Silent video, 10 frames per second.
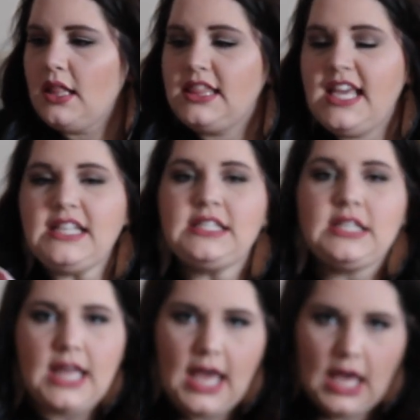
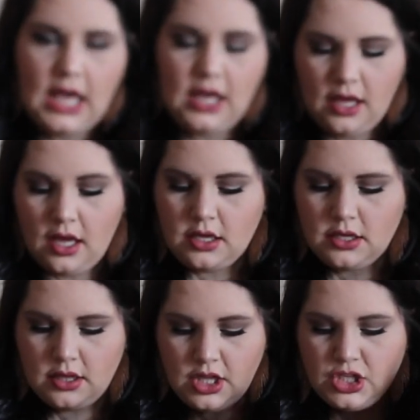This thing,
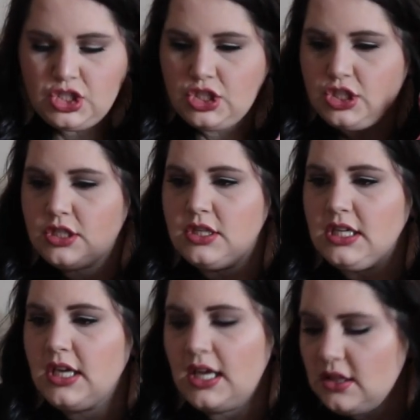this,
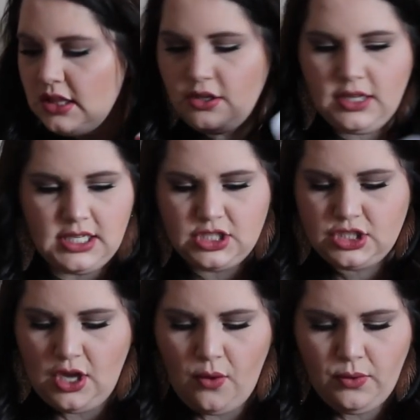the, it literally
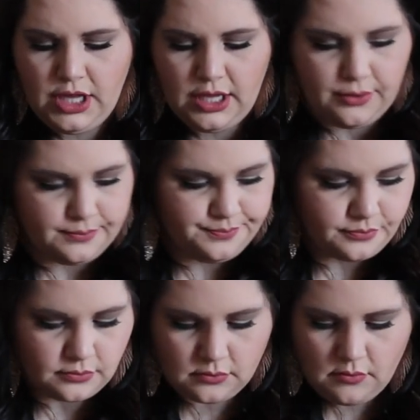is so cute.
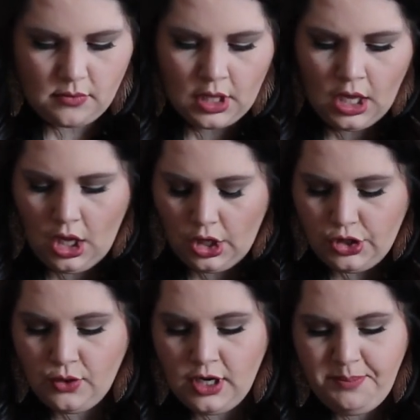
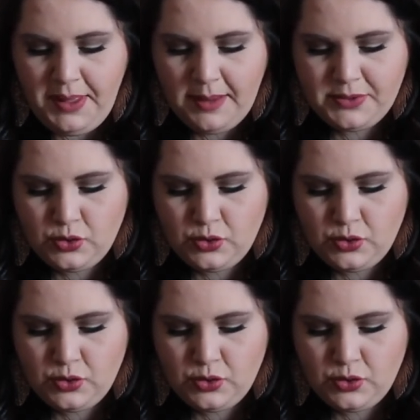You could have picked